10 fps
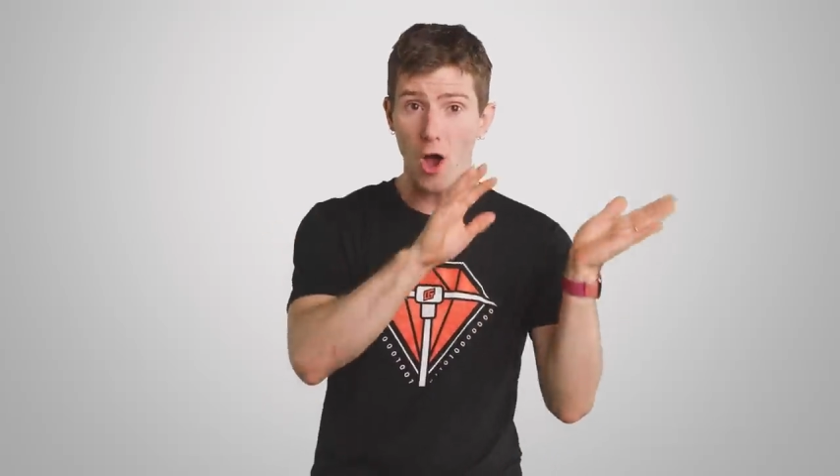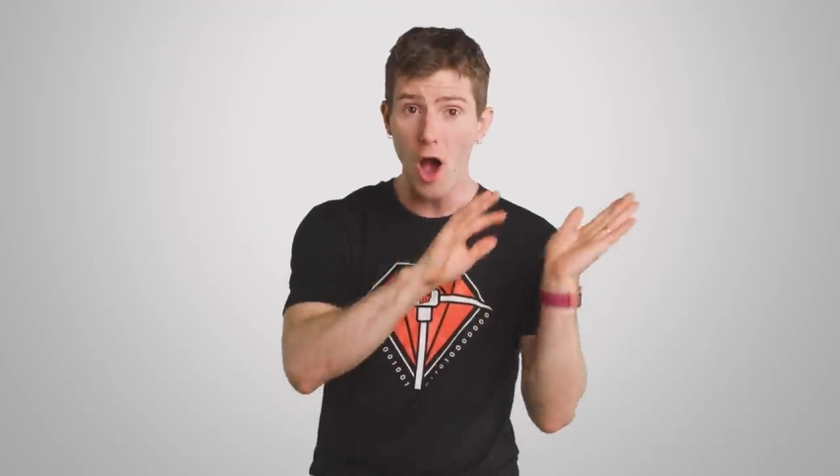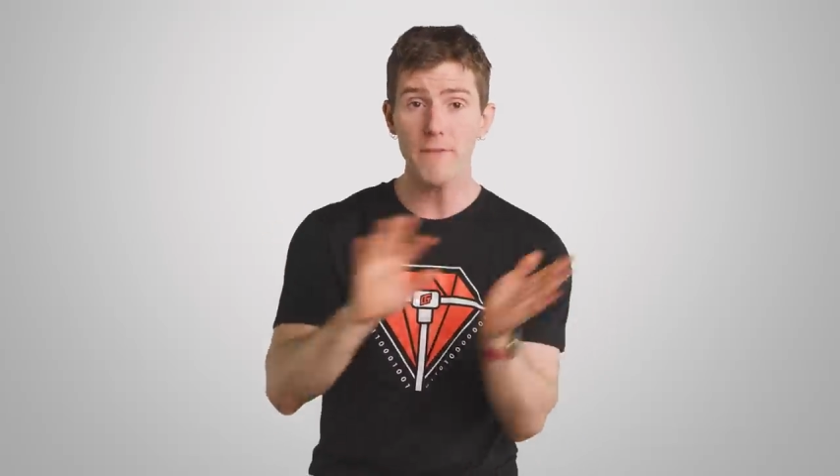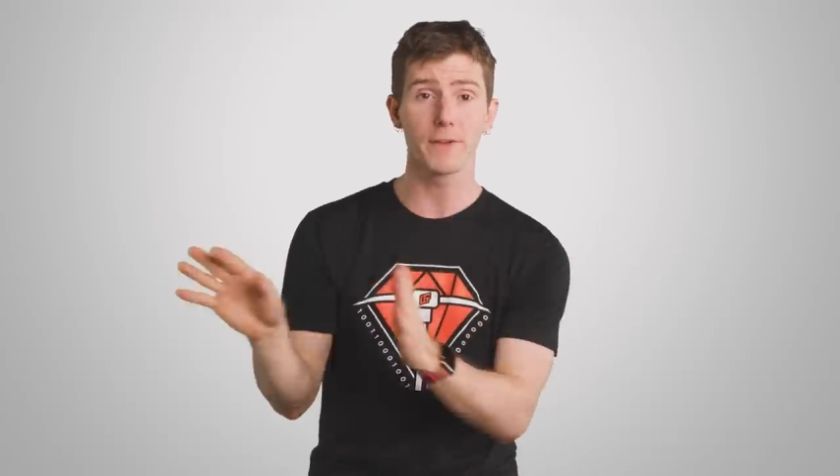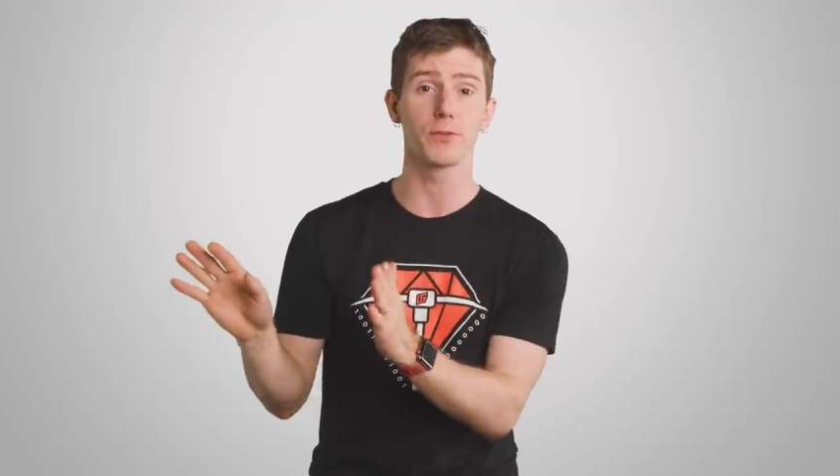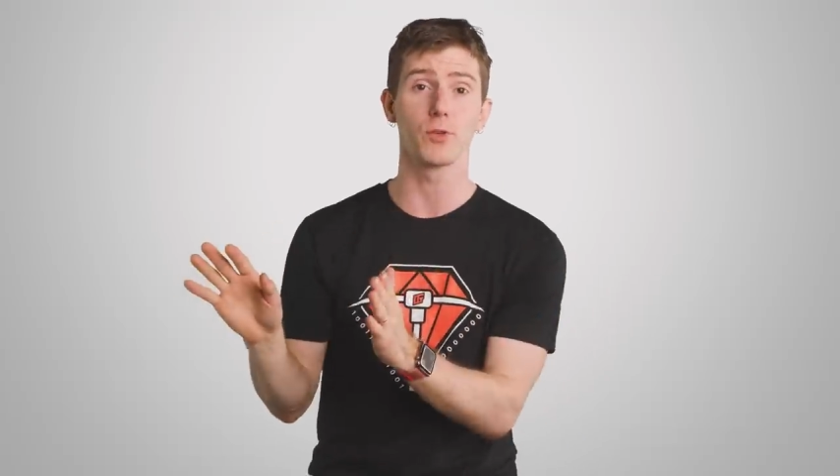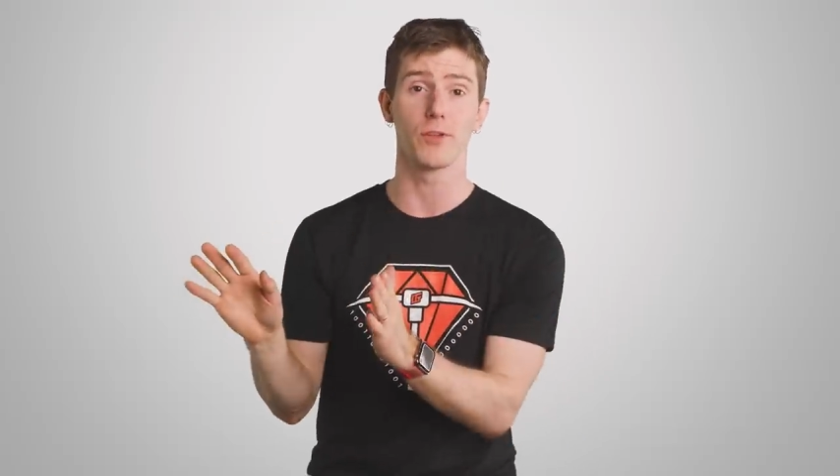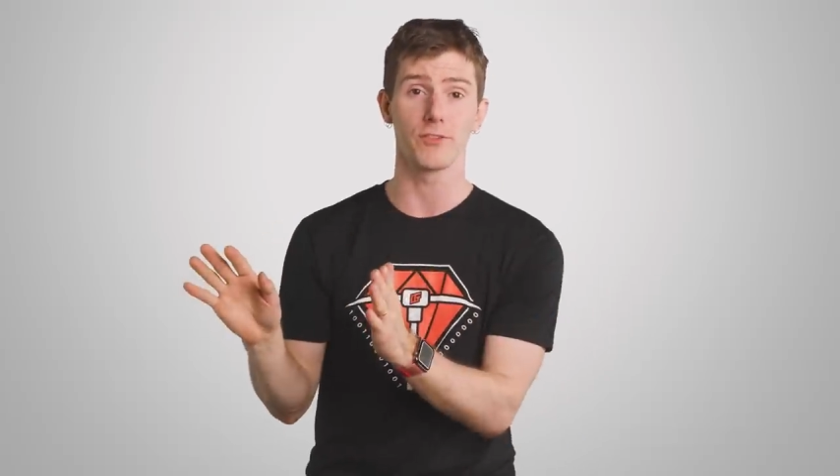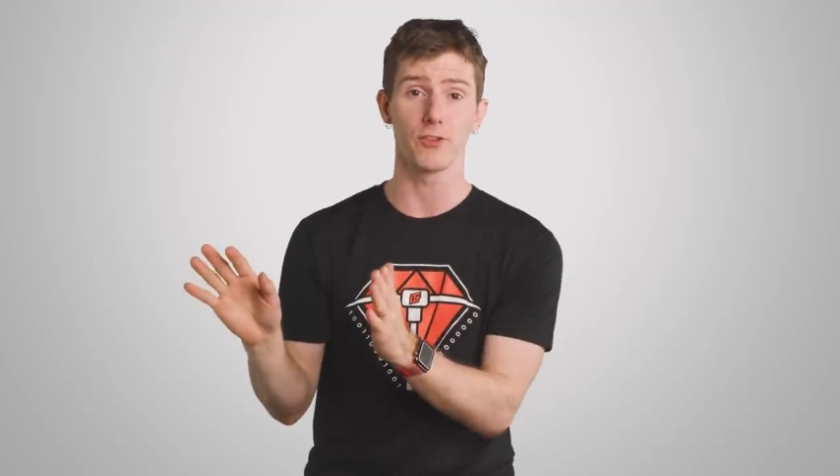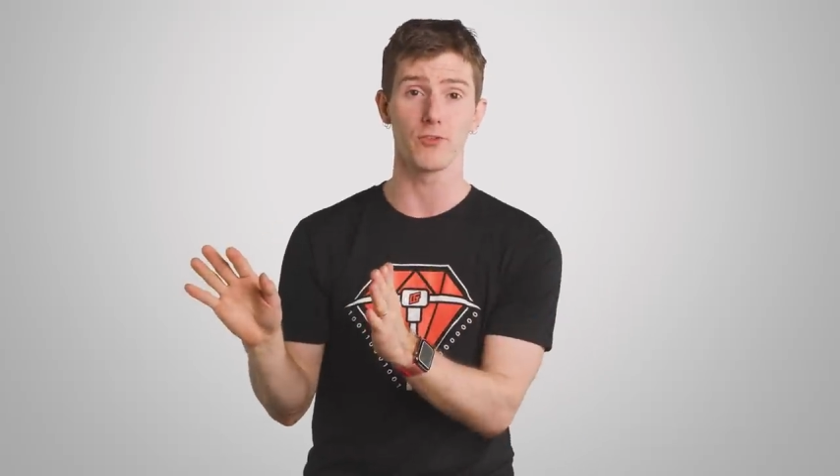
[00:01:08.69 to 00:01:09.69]
off of
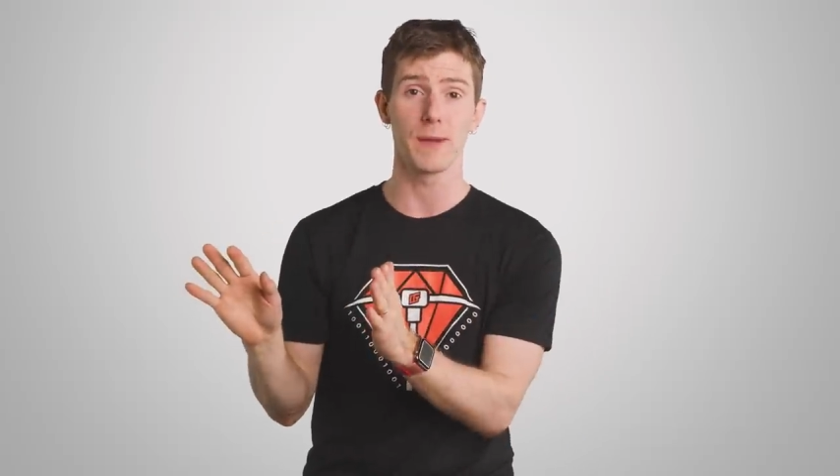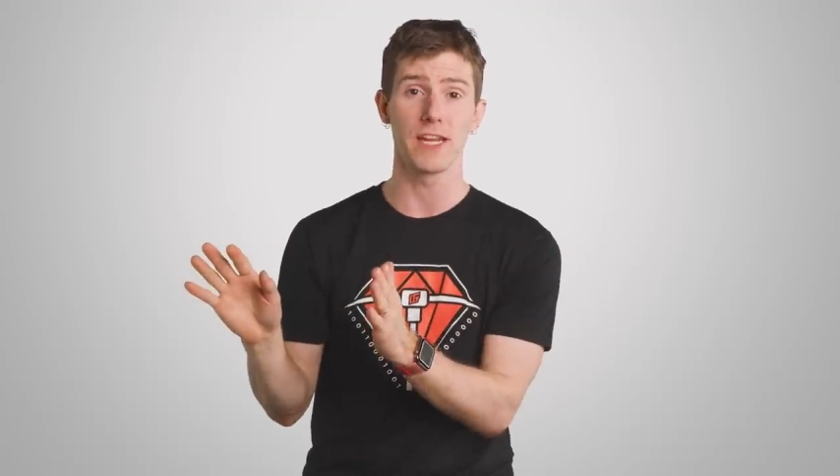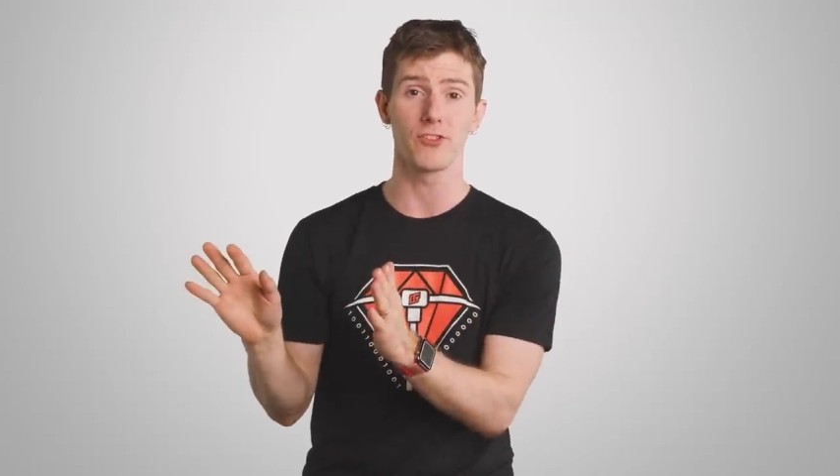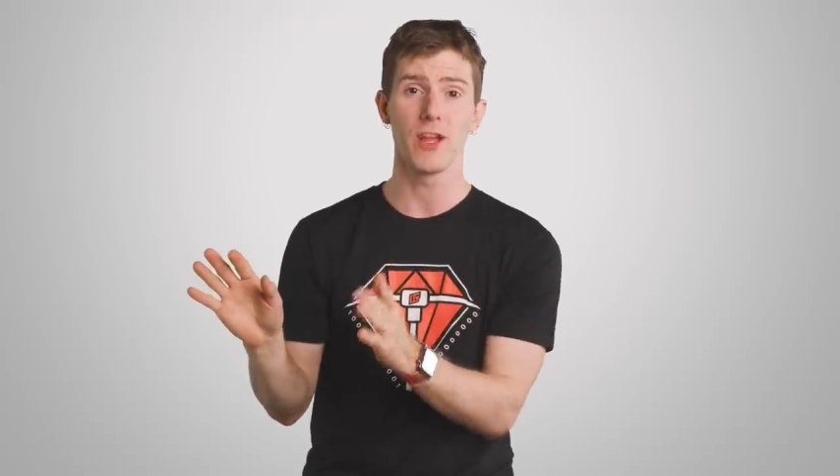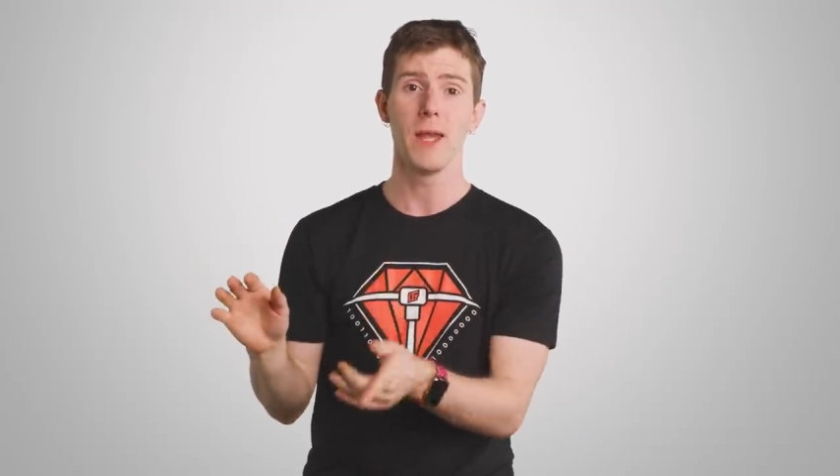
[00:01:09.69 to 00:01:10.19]
Google's search page,